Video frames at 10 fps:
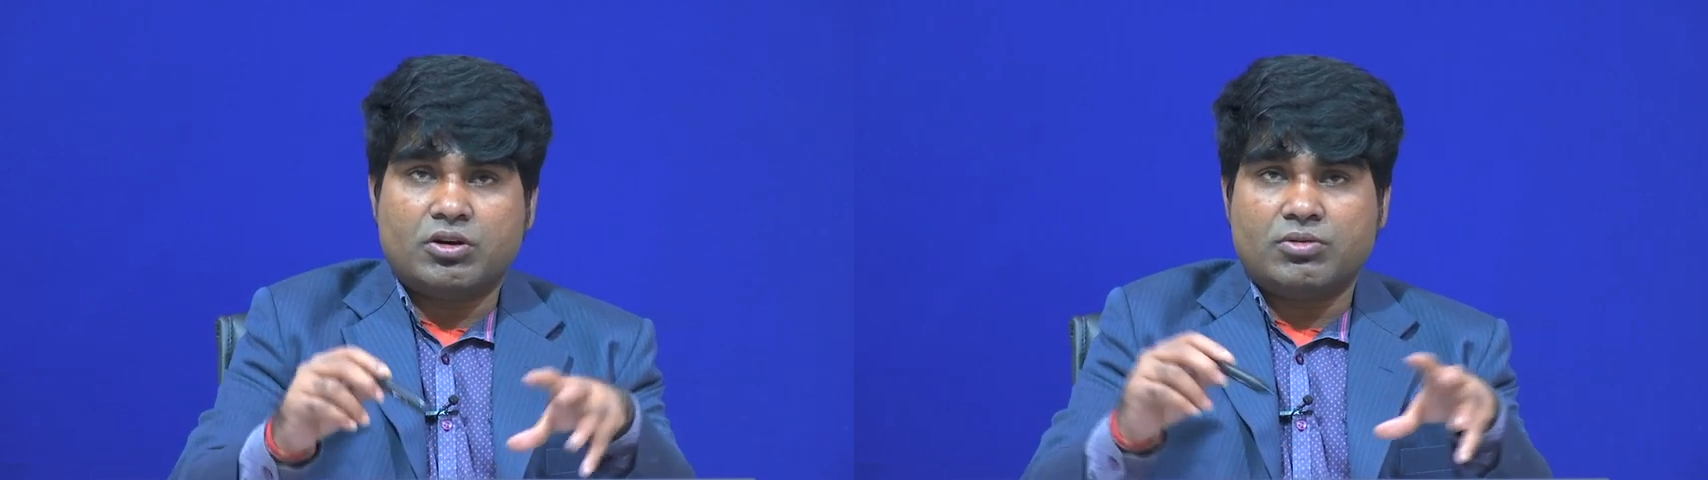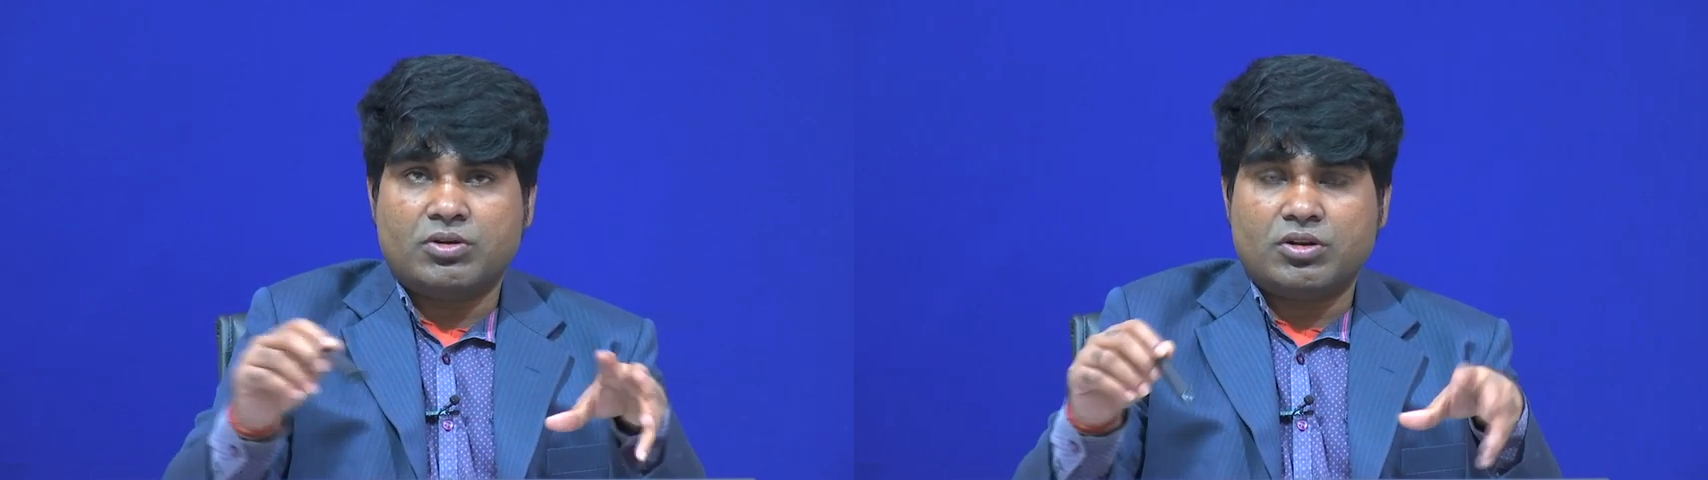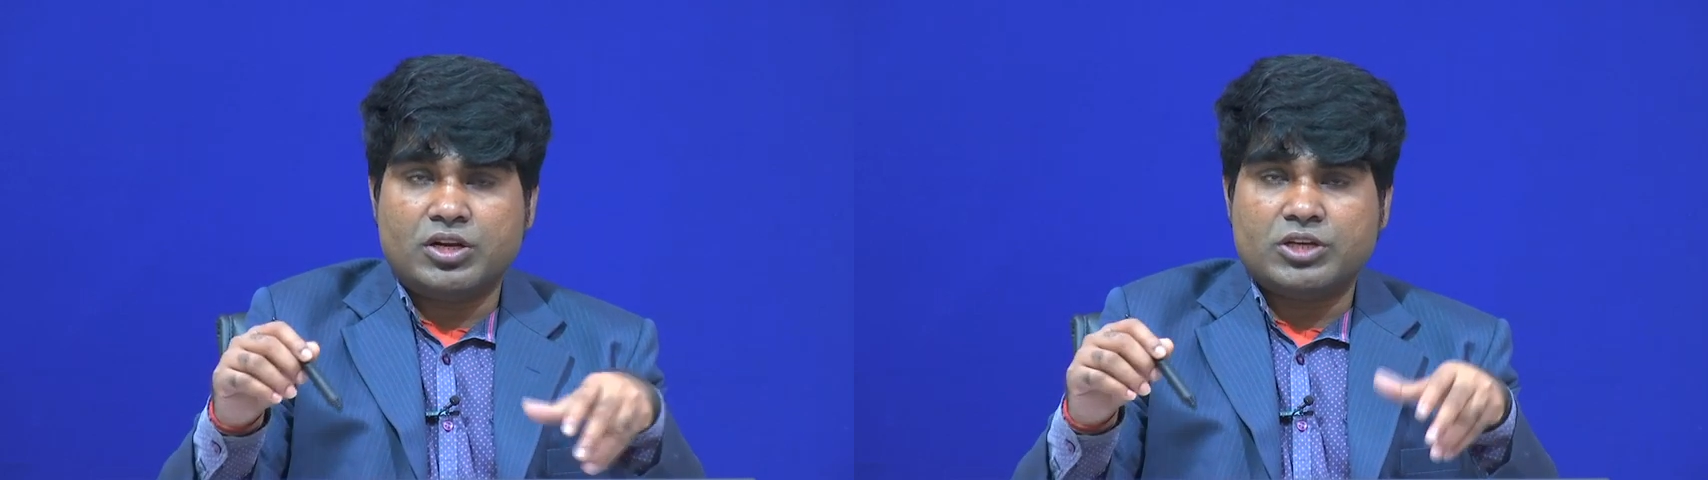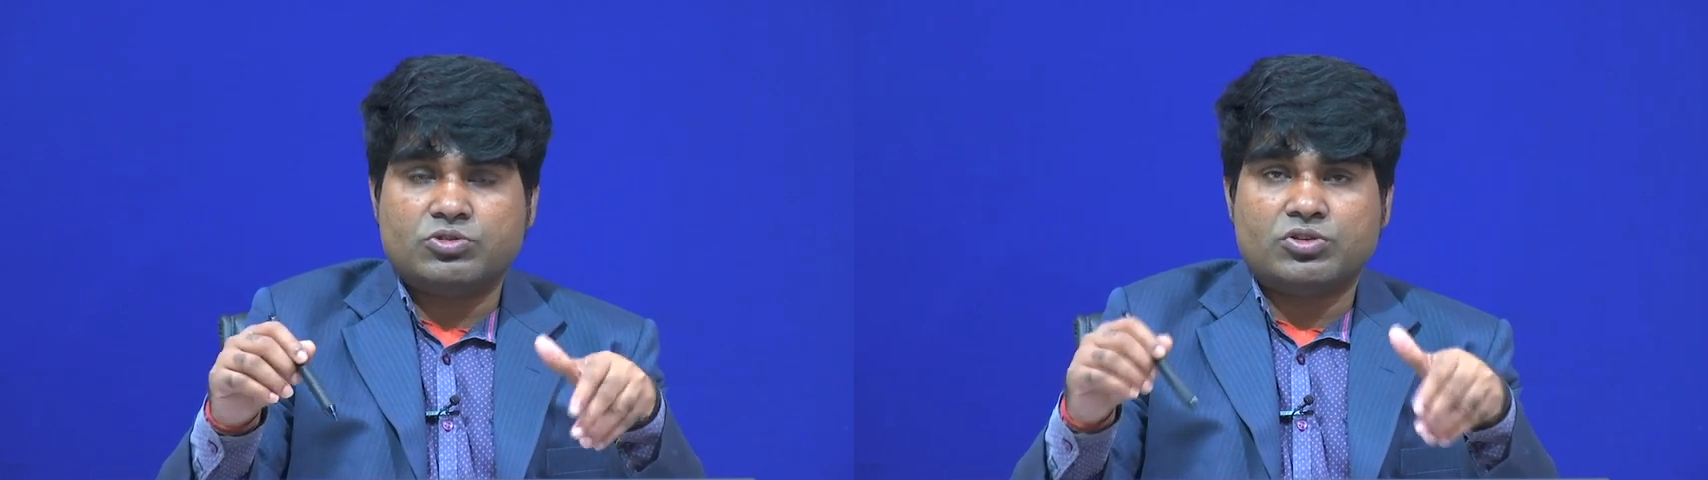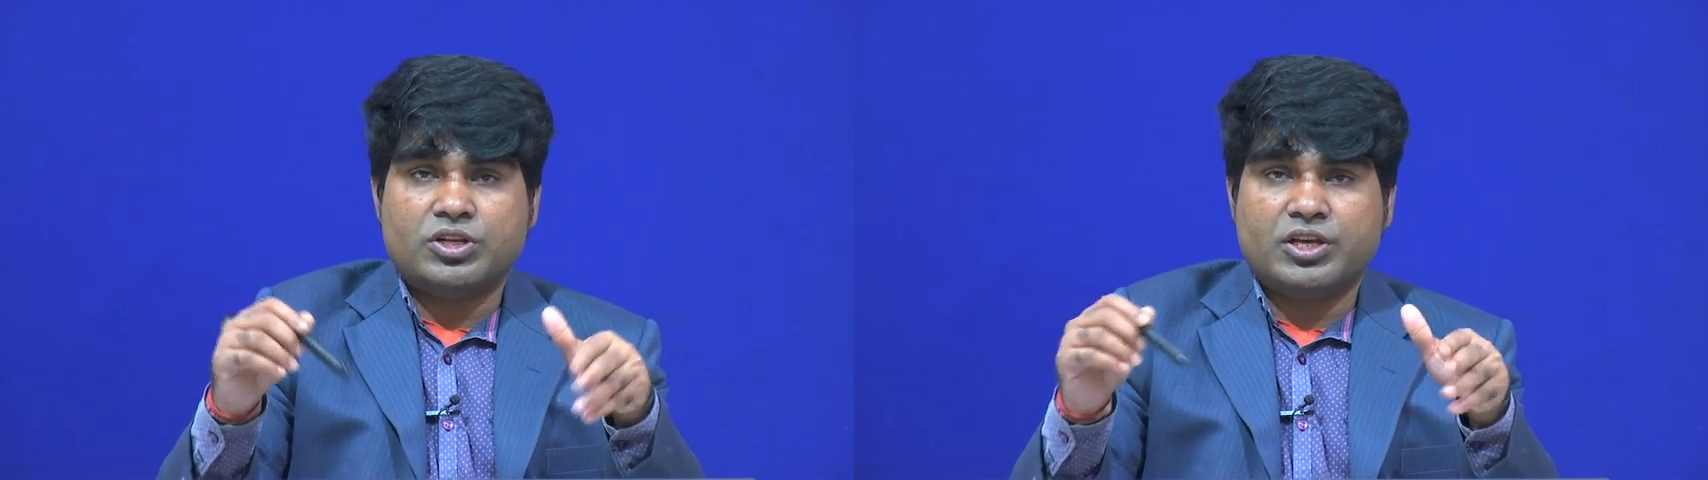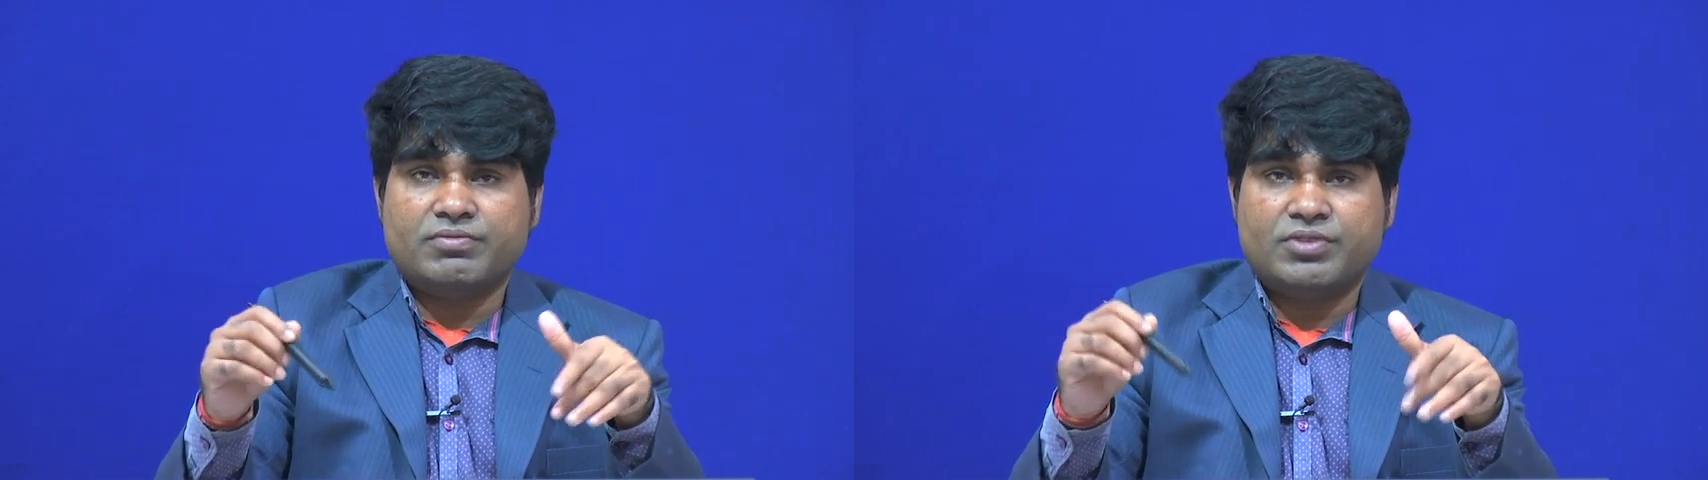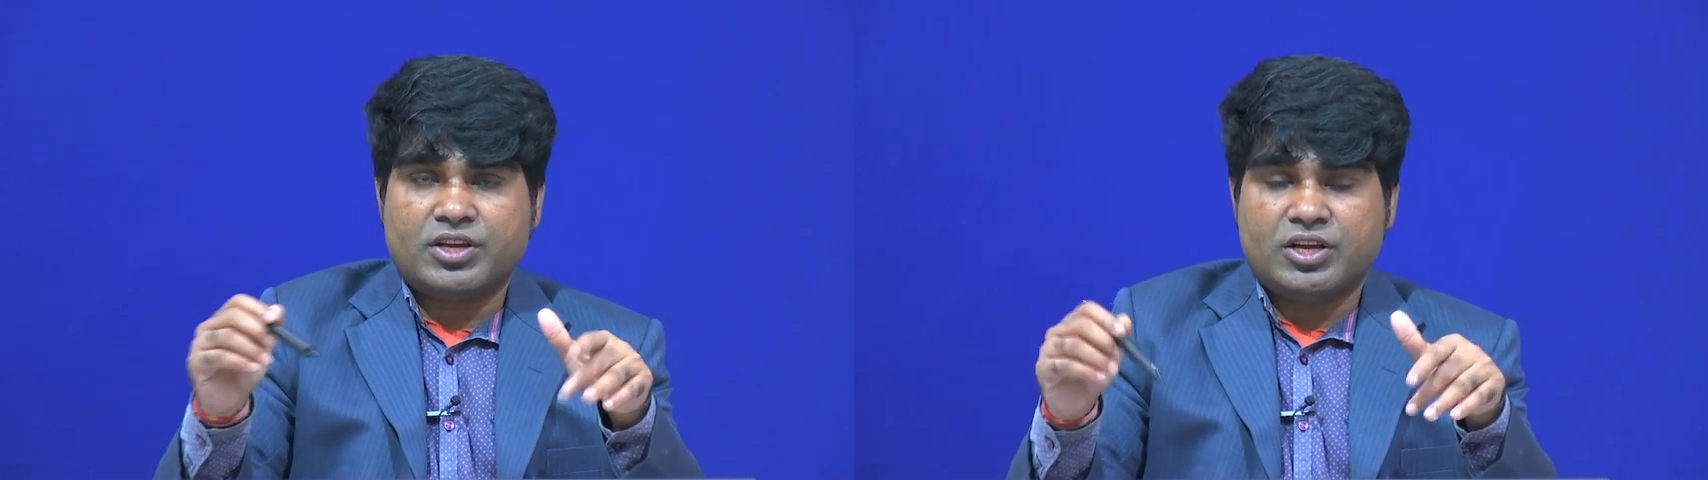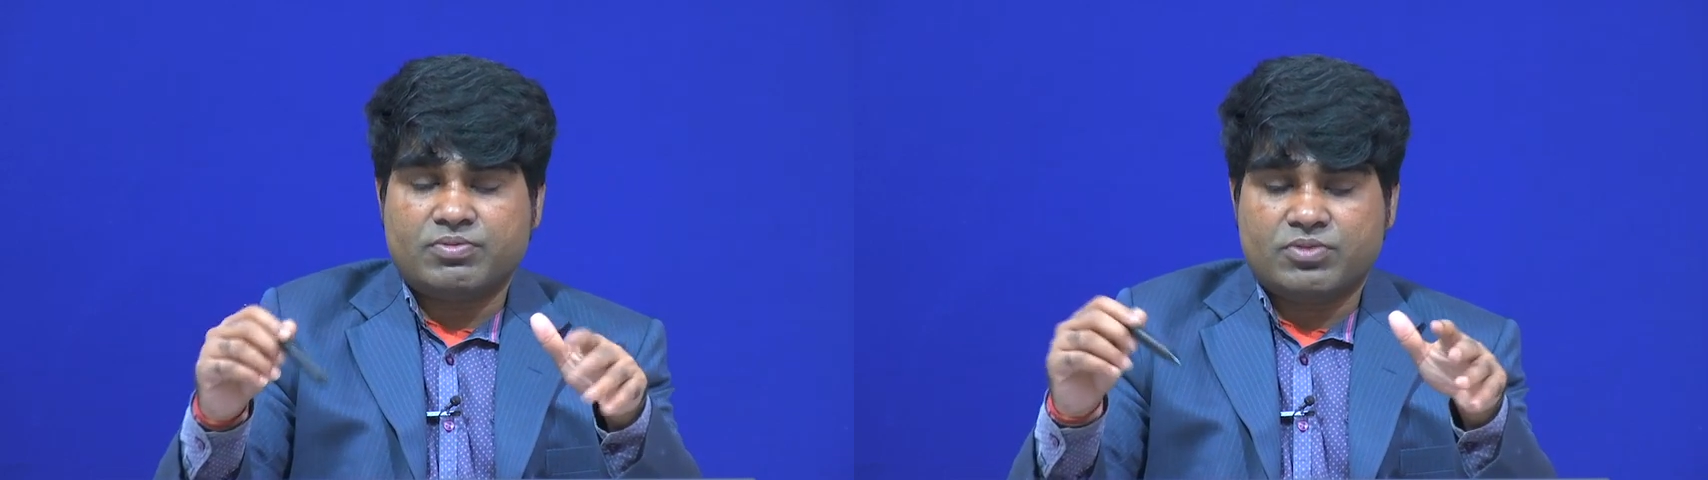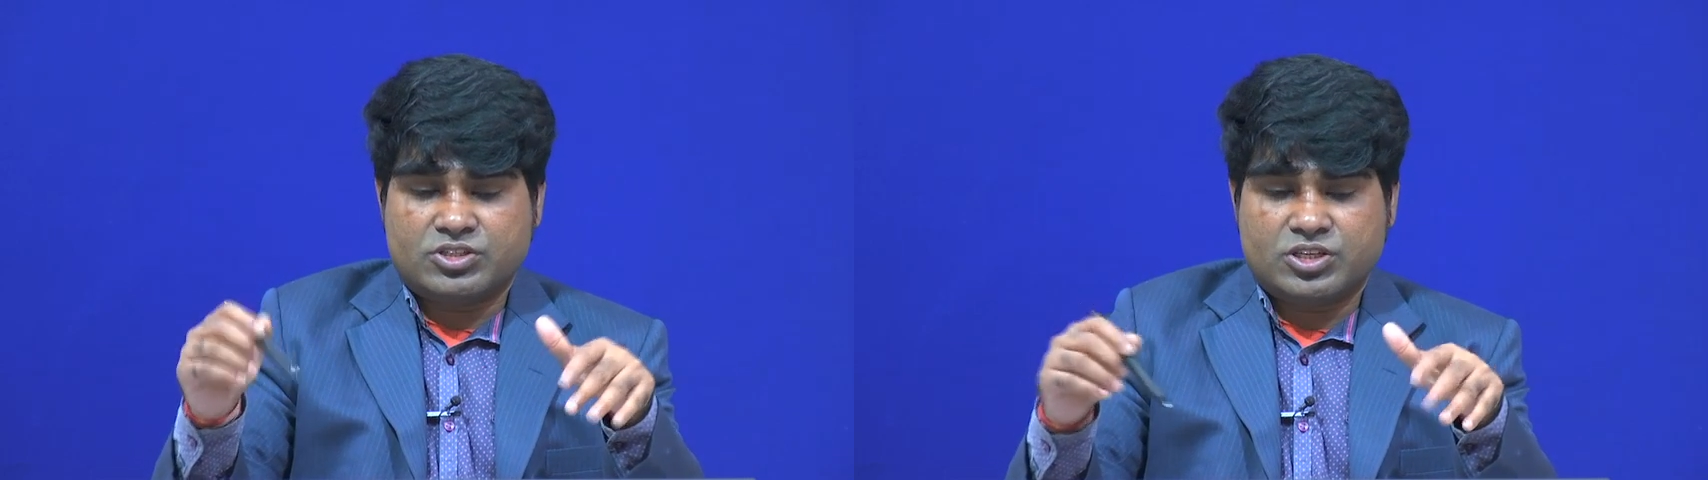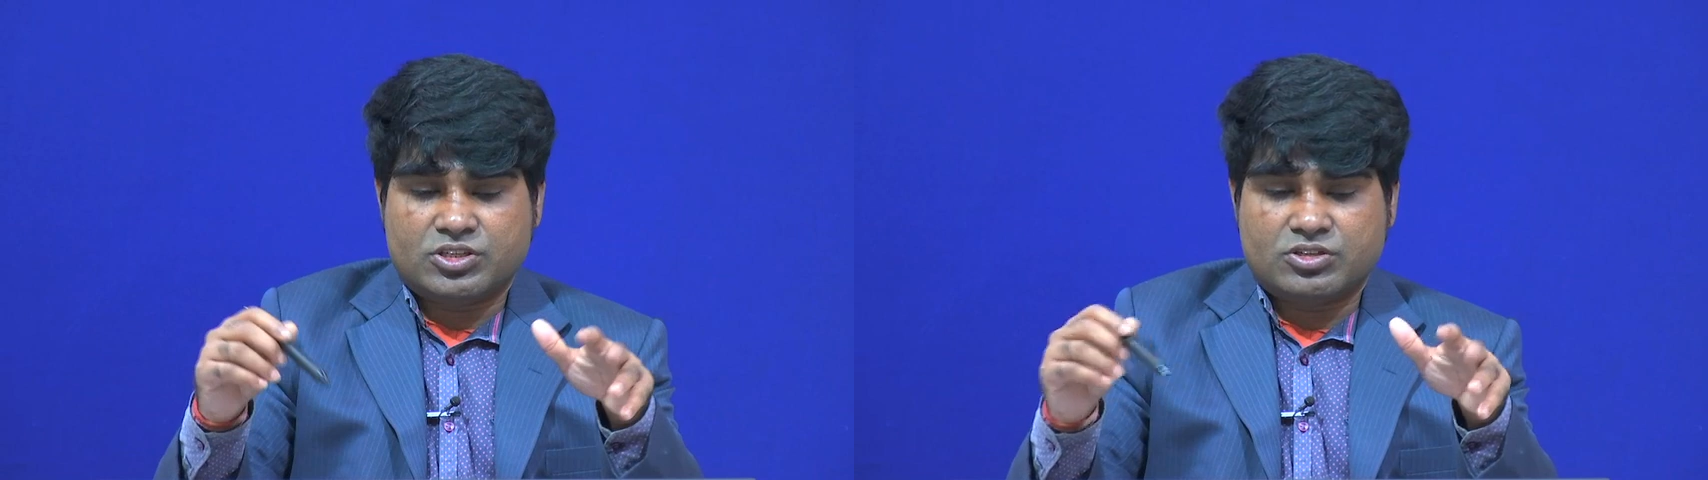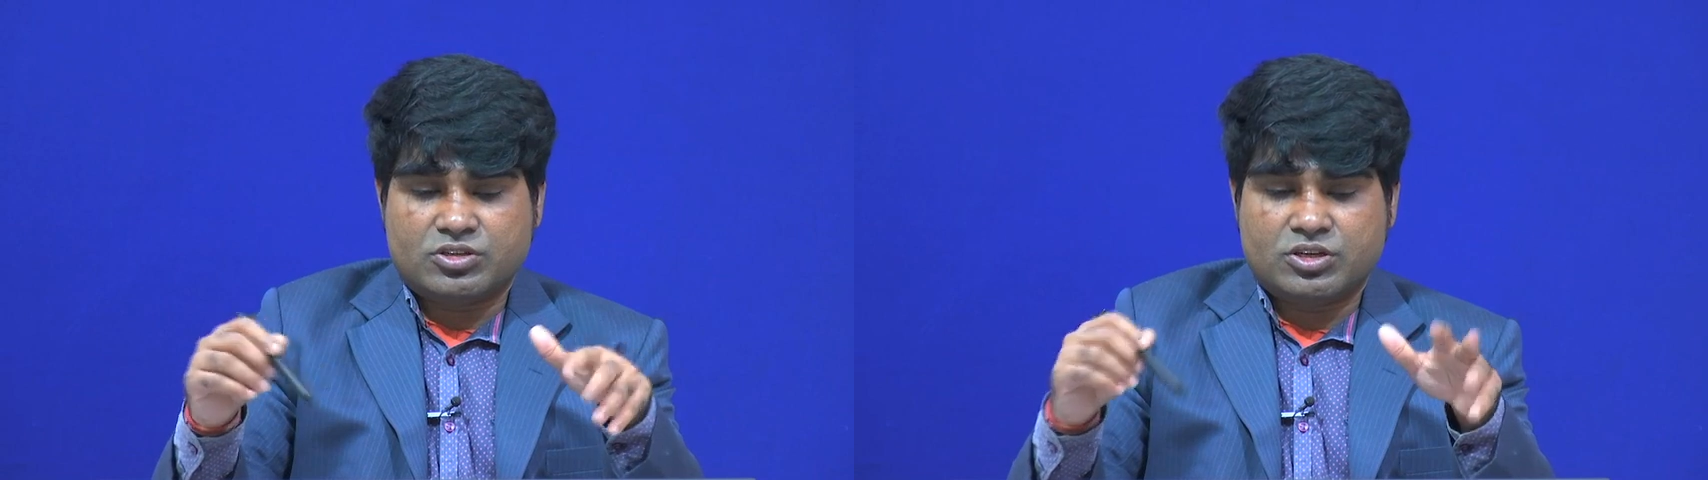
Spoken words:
overall actually empirical process,